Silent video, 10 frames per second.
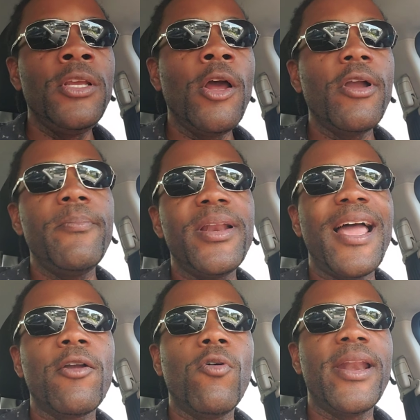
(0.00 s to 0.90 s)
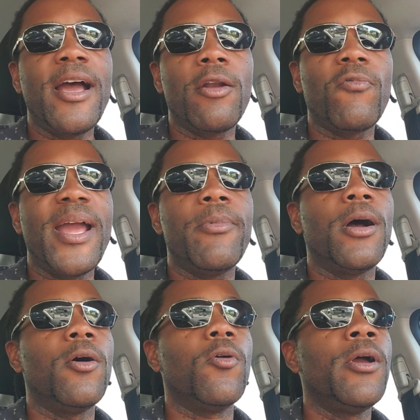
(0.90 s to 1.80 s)
you know, it could be like going down a rabbit
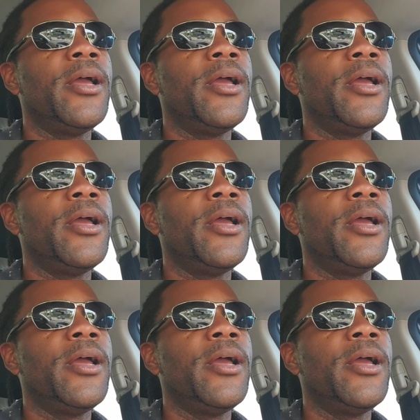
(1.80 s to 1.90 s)
hole.